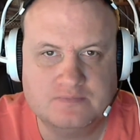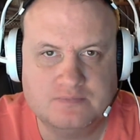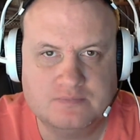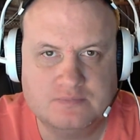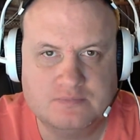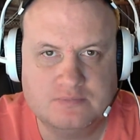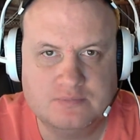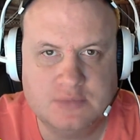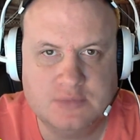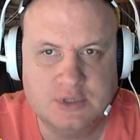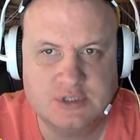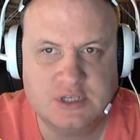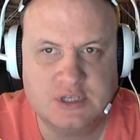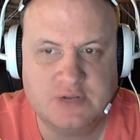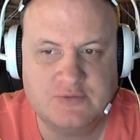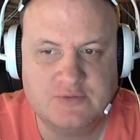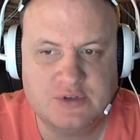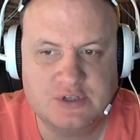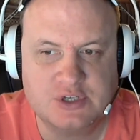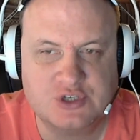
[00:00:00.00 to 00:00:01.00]
instead of
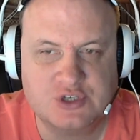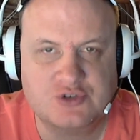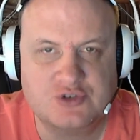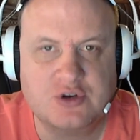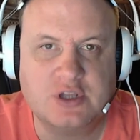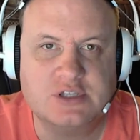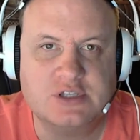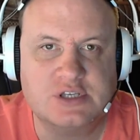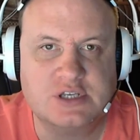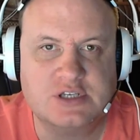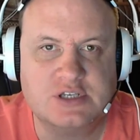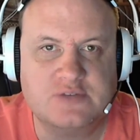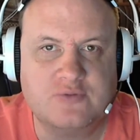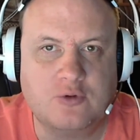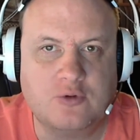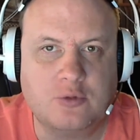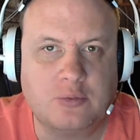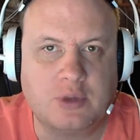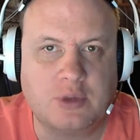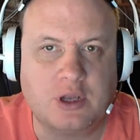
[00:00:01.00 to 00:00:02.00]
just a straight 64
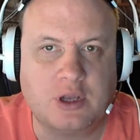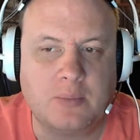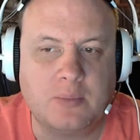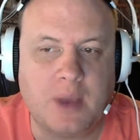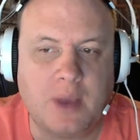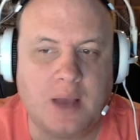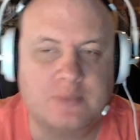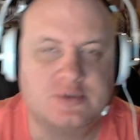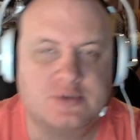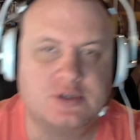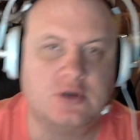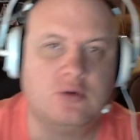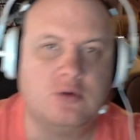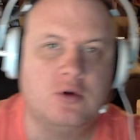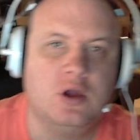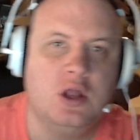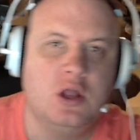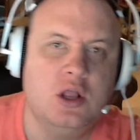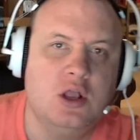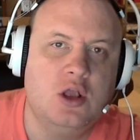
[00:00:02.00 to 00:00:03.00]
player map. So
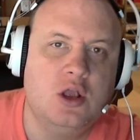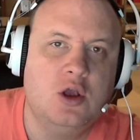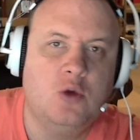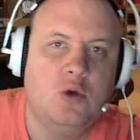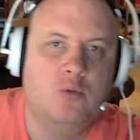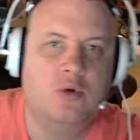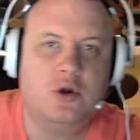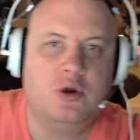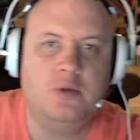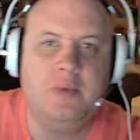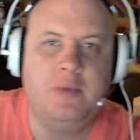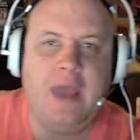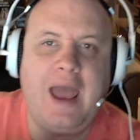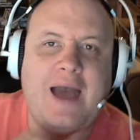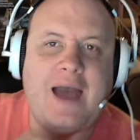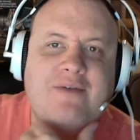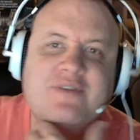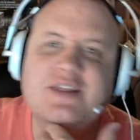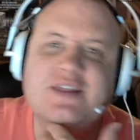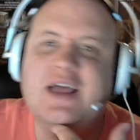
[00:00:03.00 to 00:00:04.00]
we're going to be
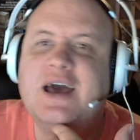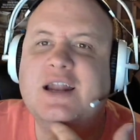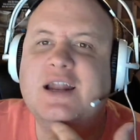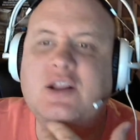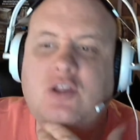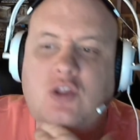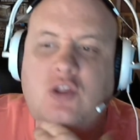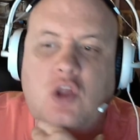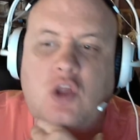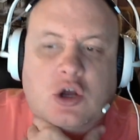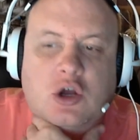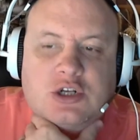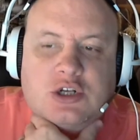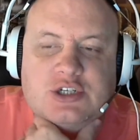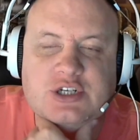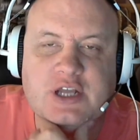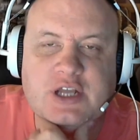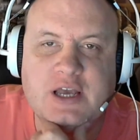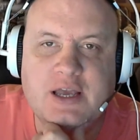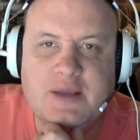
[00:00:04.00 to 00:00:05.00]
having that at launch
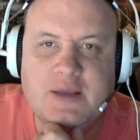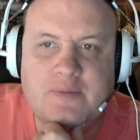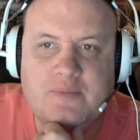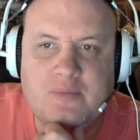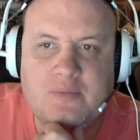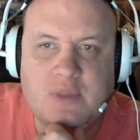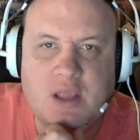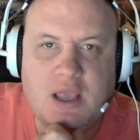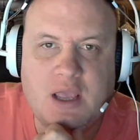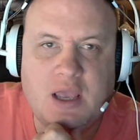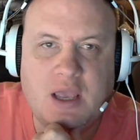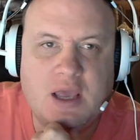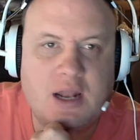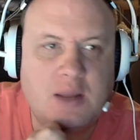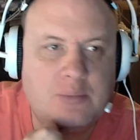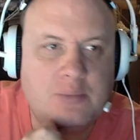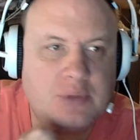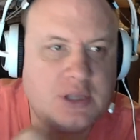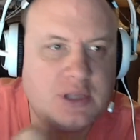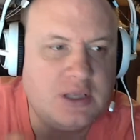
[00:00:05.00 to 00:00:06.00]
day, and I
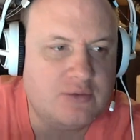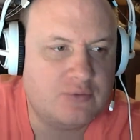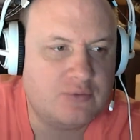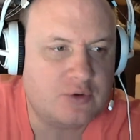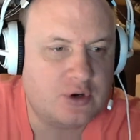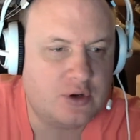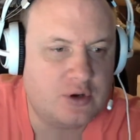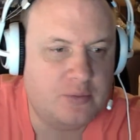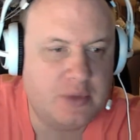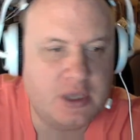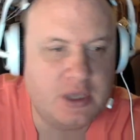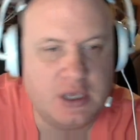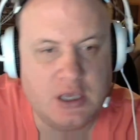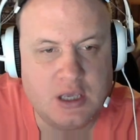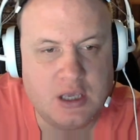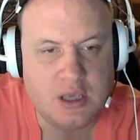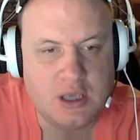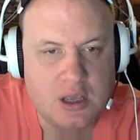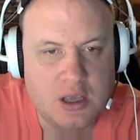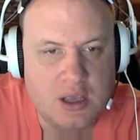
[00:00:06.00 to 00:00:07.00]
believe we're going to be
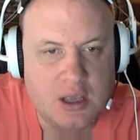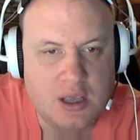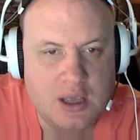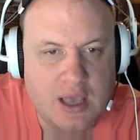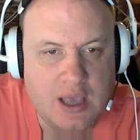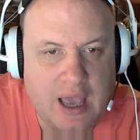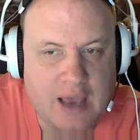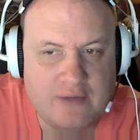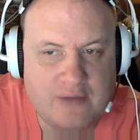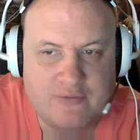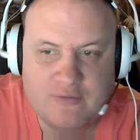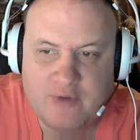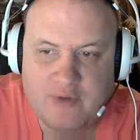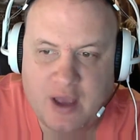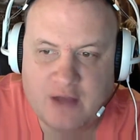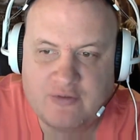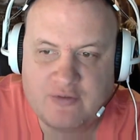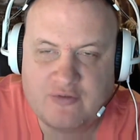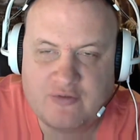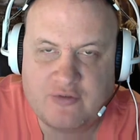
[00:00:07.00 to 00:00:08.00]
at
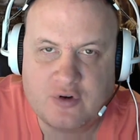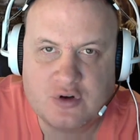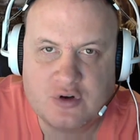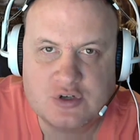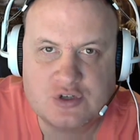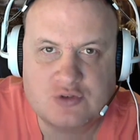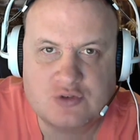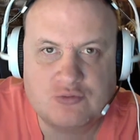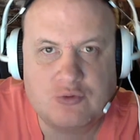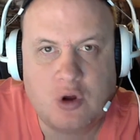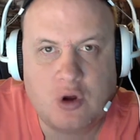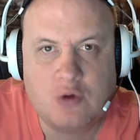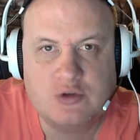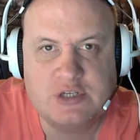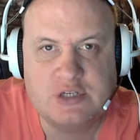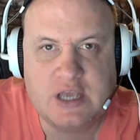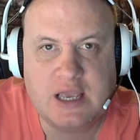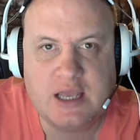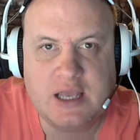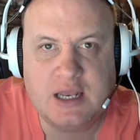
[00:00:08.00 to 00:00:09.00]
first
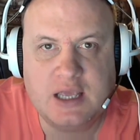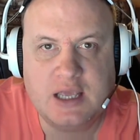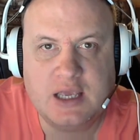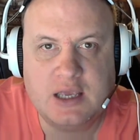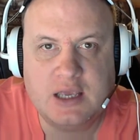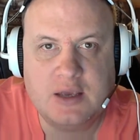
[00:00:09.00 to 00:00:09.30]
rotating